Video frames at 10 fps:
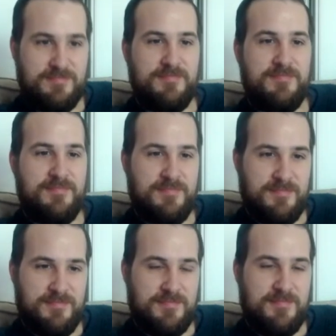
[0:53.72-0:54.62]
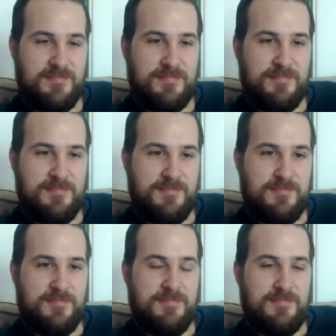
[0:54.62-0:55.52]

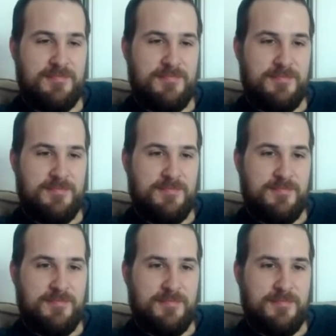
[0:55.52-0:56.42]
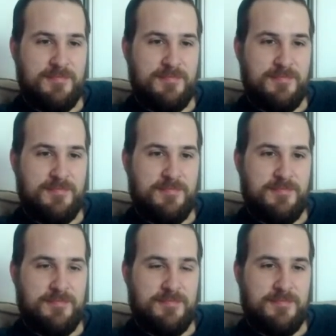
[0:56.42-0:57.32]

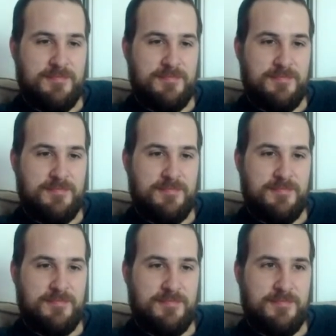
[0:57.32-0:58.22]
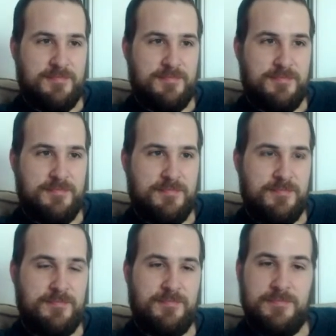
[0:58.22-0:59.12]

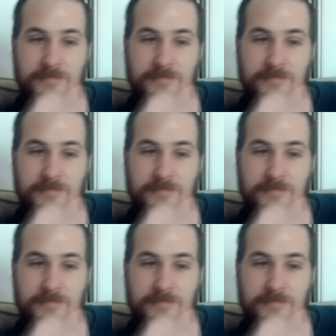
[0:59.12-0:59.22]
(not speaking)